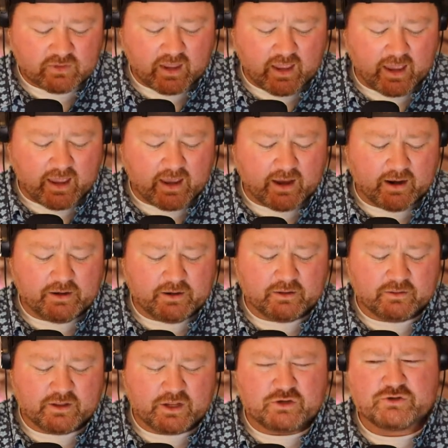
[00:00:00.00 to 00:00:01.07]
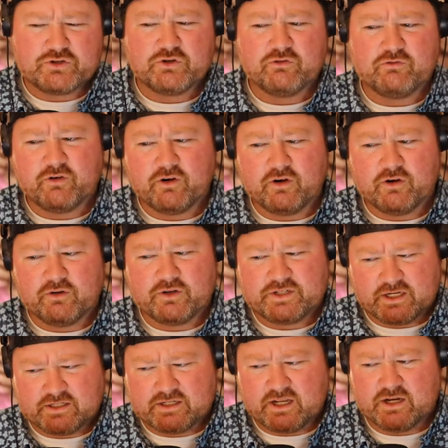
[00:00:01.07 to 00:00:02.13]
And they used to for
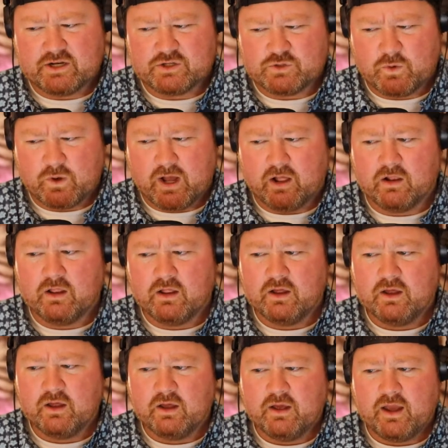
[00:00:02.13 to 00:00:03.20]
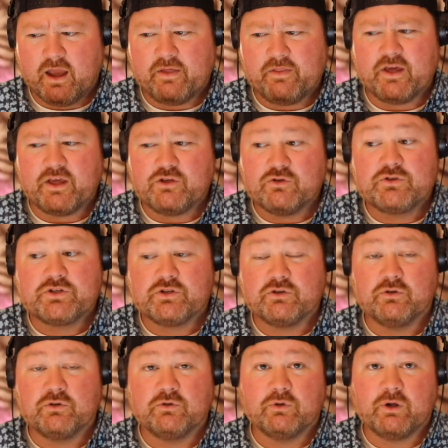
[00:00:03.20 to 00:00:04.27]
16 as well. And they used
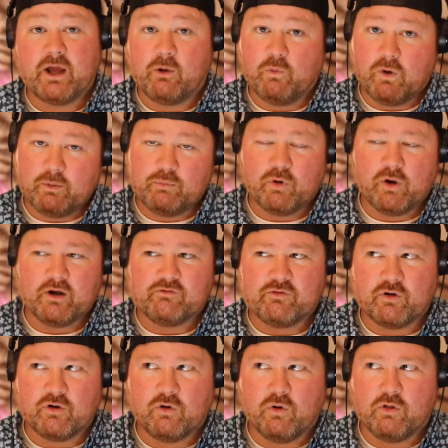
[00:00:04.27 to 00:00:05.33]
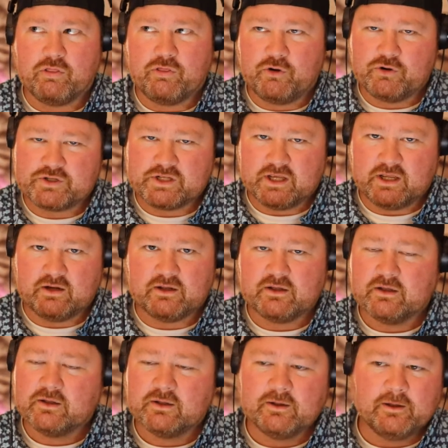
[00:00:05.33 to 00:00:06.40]
to at one point for hole 13.
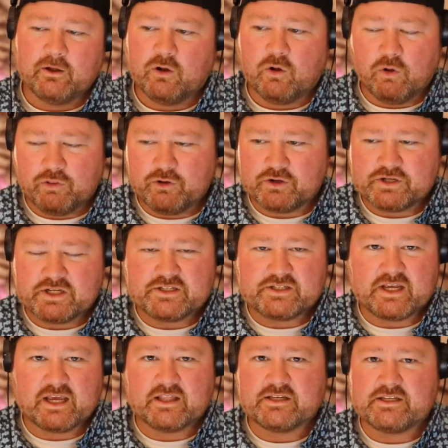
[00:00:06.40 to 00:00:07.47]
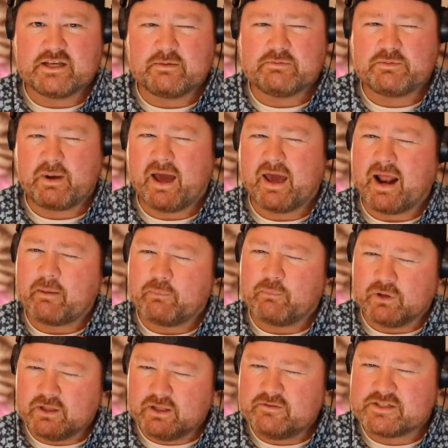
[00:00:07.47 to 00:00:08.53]
Hole 13 staying in the same spot, and I
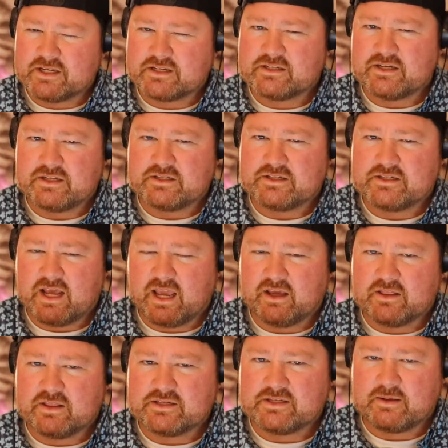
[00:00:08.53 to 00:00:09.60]
believe 16 staying in the same